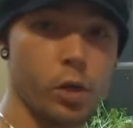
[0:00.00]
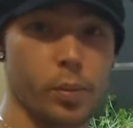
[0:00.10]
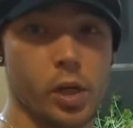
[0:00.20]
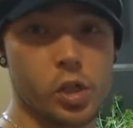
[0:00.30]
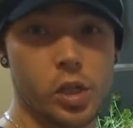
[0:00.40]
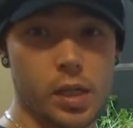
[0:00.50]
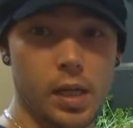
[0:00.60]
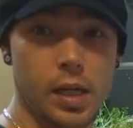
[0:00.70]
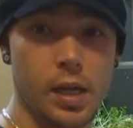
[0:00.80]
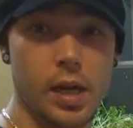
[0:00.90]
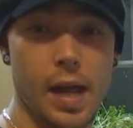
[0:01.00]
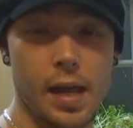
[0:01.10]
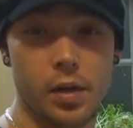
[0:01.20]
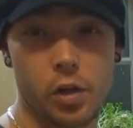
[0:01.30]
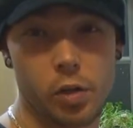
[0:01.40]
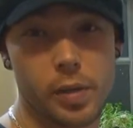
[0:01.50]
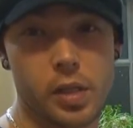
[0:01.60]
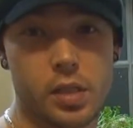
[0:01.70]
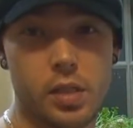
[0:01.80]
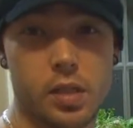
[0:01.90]
we're going to put our chicken in and add a little bit
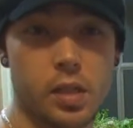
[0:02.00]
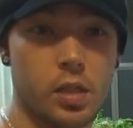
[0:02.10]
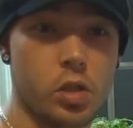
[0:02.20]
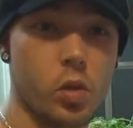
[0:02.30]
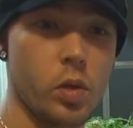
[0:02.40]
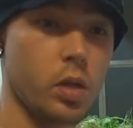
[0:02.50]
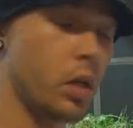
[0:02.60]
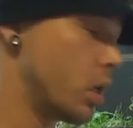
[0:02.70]
of seasonings to it.